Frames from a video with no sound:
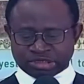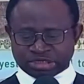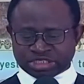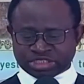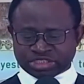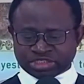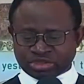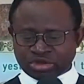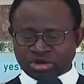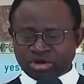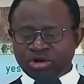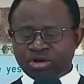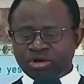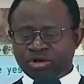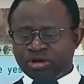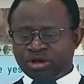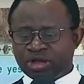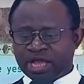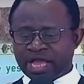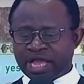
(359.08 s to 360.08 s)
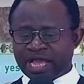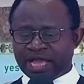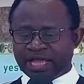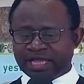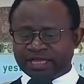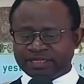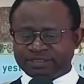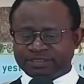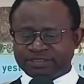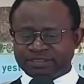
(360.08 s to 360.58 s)
restored
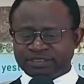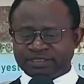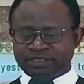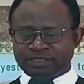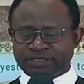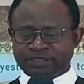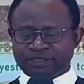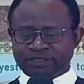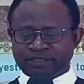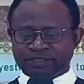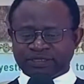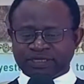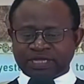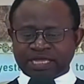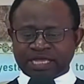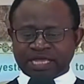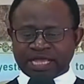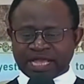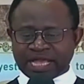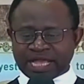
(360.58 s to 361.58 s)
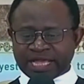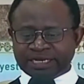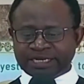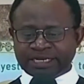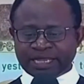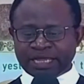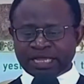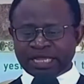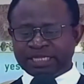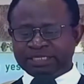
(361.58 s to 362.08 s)
her,
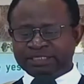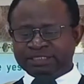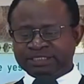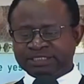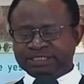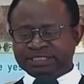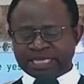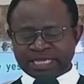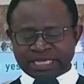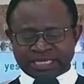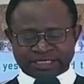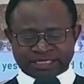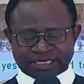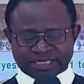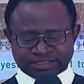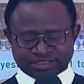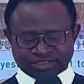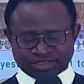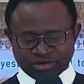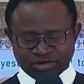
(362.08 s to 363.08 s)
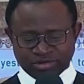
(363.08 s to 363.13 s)
Anna sang a